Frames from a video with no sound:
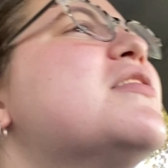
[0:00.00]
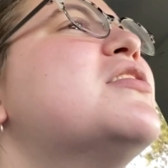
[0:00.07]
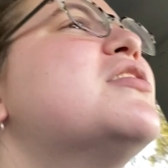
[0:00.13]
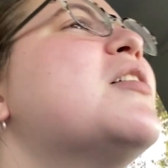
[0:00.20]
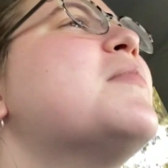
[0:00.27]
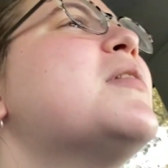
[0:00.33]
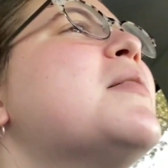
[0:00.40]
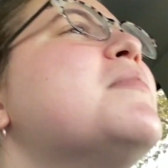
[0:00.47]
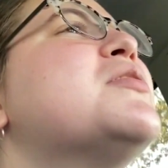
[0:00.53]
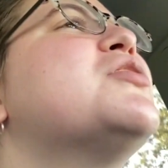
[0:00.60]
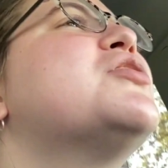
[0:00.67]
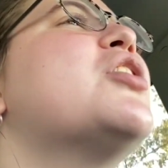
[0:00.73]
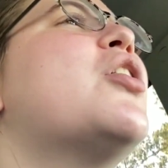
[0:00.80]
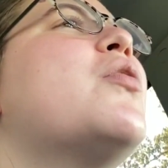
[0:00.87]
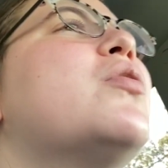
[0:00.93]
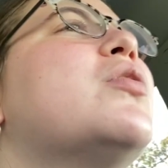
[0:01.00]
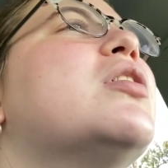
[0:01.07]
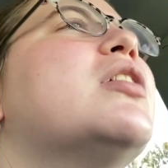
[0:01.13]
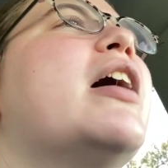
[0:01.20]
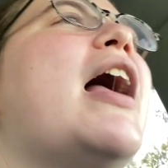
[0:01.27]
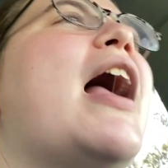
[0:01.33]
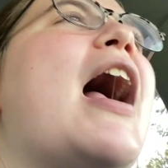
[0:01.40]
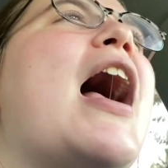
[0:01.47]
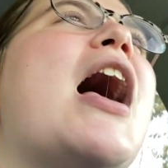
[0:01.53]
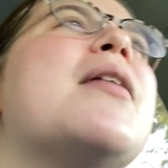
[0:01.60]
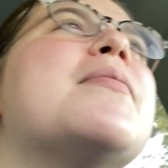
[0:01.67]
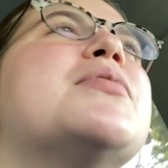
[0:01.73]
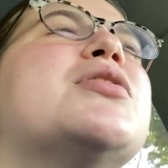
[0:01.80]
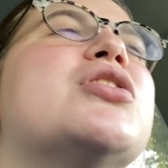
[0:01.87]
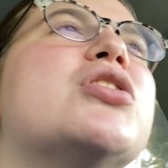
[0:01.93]
Sometimes don't
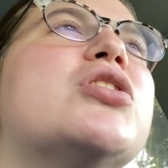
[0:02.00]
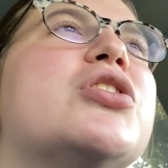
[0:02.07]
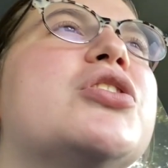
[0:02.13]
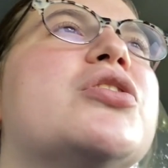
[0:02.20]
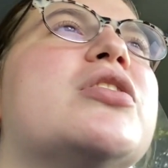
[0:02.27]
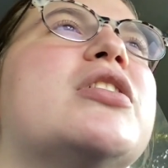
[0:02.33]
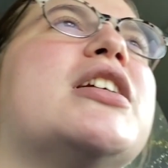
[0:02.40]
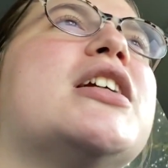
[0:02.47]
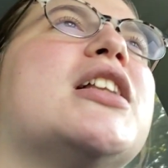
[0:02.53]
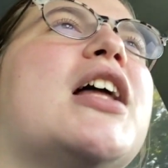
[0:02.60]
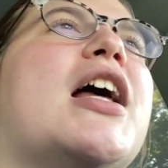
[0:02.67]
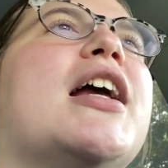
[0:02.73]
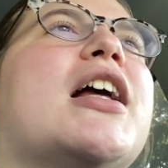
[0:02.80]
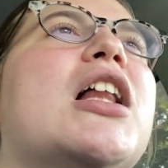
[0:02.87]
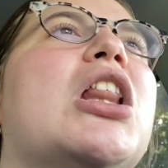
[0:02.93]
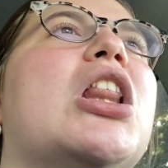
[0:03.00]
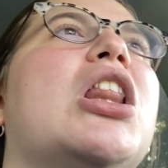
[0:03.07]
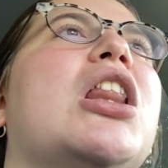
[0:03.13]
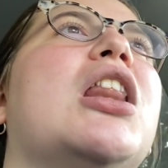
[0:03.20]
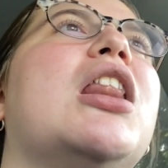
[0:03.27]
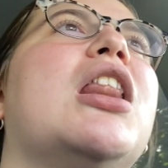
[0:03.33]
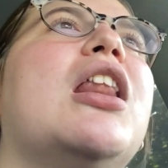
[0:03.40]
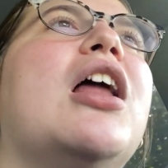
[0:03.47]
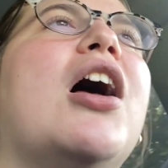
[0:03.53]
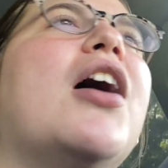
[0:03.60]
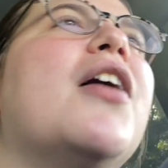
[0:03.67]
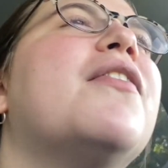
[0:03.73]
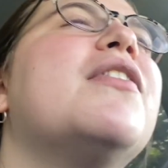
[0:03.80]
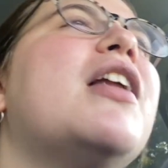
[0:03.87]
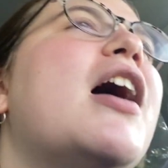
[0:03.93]
absolutely like
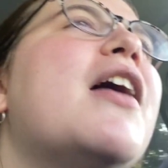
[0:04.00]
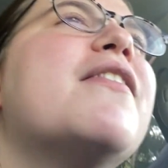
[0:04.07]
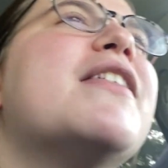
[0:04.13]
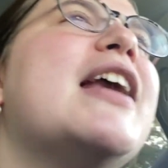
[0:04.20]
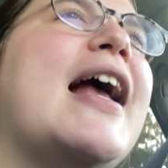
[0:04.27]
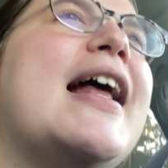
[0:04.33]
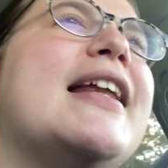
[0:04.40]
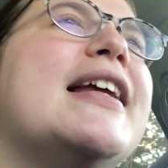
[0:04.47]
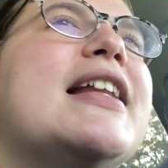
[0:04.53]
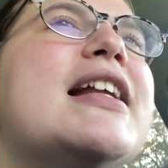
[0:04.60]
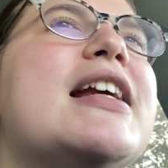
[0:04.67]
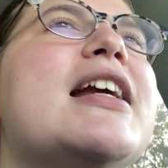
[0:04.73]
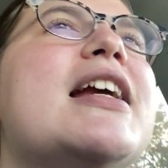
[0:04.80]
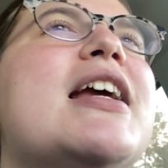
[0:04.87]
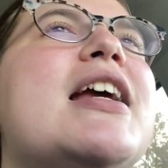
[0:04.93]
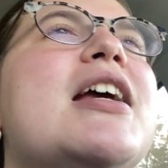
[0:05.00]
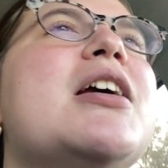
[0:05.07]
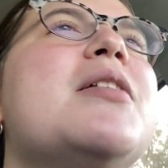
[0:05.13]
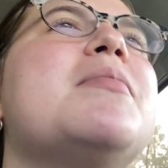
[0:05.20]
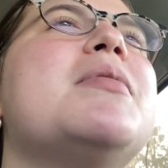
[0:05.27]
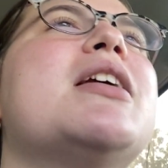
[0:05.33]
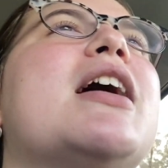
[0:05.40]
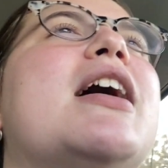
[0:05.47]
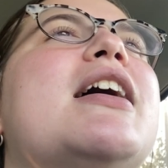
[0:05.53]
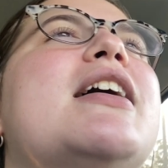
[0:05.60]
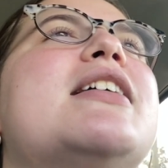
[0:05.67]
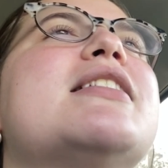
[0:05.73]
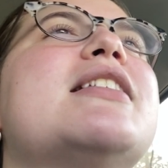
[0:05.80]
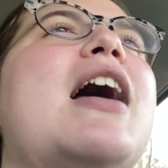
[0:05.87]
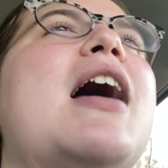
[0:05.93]
love, love Kennedy
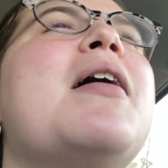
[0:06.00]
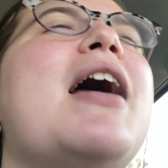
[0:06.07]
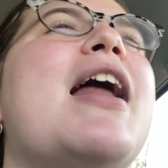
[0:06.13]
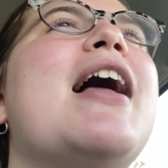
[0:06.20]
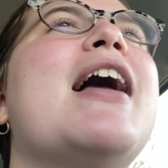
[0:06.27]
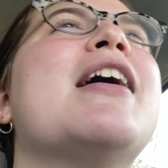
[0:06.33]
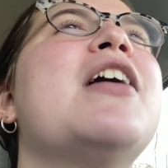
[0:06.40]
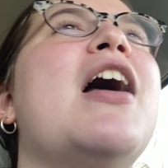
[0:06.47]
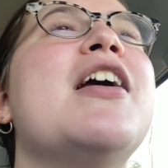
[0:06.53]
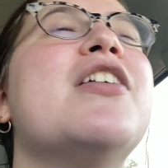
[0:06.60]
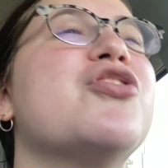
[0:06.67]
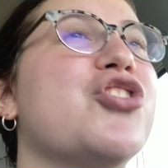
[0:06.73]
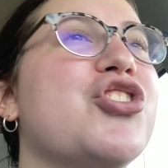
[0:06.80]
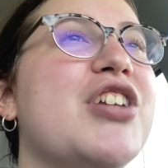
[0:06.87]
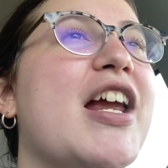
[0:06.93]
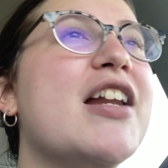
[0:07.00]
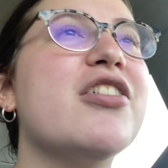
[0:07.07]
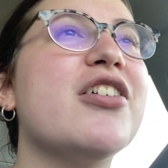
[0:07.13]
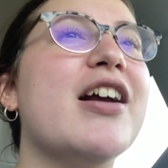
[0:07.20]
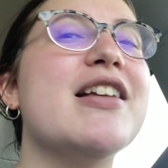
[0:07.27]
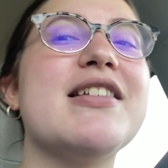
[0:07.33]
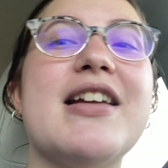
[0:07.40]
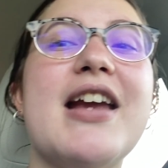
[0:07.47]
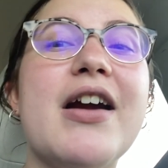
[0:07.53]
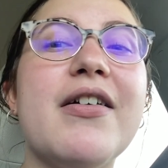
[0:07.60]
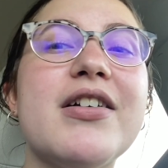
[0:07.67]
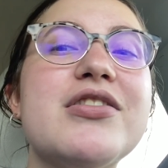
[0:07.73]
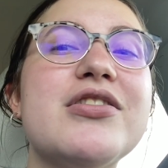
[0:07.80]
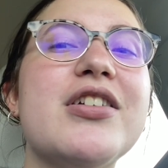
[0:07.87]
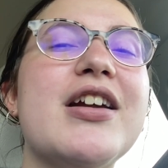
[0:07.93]
because I, I, I understand her as a
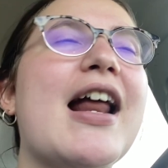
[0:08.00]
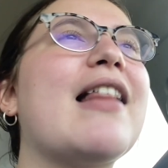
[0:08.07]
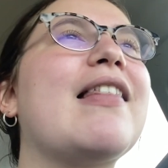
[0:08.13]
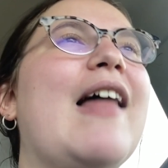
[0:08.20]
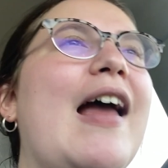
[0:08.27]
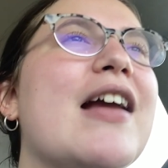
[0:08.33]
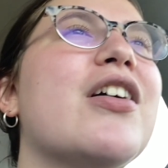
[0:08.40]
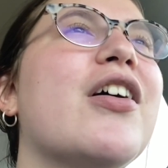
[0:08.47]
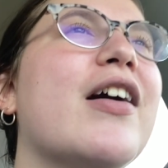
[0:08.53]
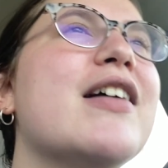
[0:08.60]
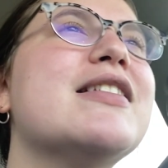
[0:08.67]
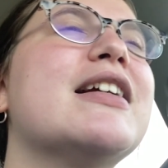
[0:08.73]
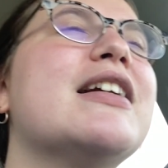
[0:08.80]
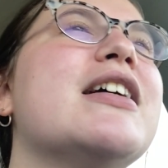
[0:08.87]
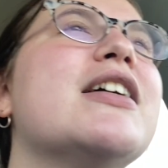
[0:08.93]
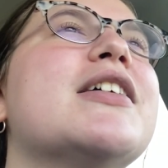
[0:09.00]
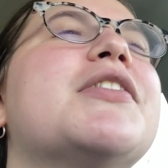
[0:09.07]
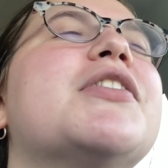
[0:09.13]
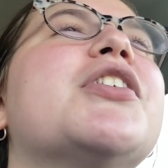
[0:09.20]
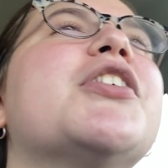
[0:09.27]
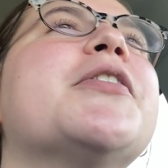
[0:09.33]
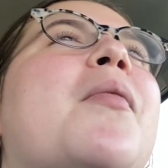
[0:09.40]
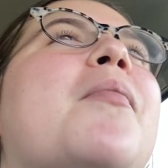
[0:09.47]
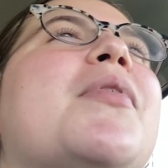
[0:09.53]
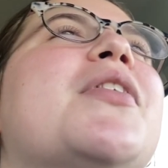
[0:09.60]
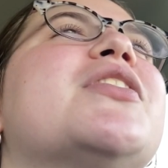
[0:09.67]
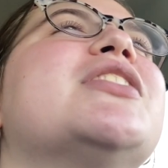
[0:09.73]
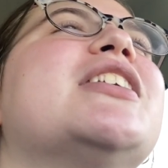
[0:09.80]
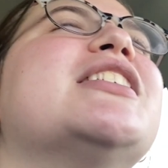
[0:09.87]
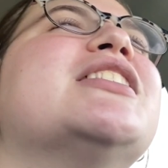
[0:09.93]
character and I like her as a character, but
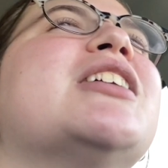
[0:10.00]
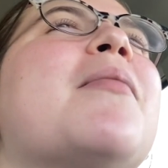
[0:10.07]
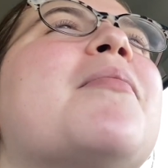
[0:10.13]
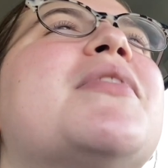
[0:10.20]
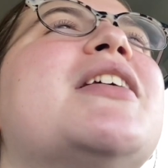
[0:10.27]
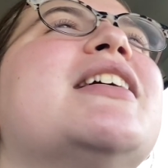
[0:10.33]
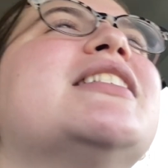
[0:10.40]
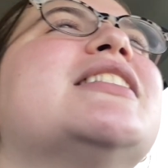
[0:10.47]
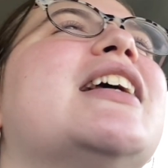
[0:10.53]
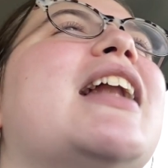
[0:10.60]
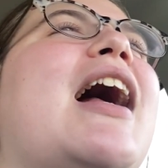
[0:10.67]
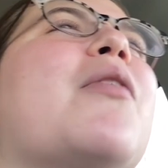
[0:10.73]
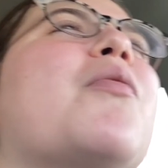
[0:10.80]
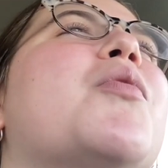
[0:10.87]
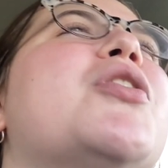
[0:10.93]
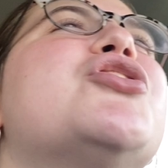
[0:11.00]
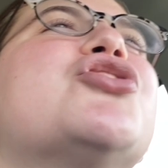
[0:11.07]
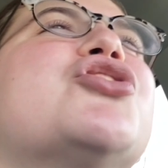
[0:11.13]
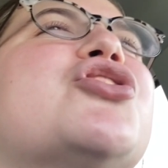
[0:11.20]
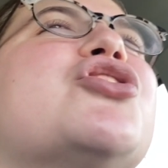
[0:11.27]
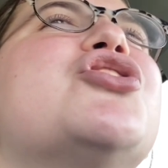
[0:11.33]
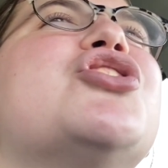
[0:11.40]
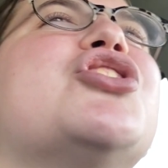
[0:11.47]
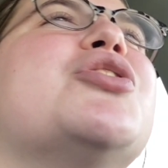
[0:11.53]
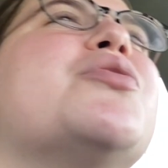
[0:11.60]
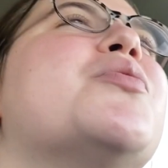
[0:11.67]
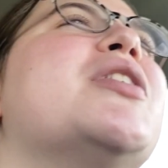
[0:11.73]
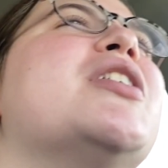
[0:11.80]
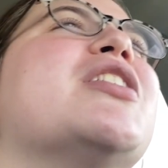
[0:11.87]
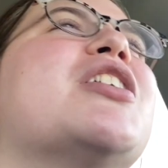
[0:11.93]
there's like some things that I wish she
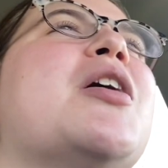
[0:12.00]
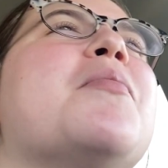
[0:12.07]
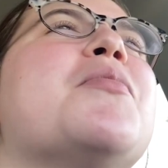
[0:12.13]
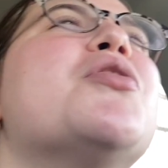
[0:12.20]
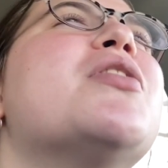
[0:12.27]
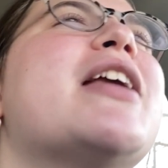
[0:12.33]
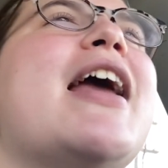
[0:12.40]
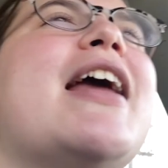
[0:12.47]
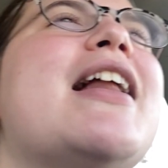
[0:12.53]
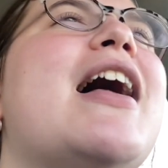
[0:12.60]
would communicate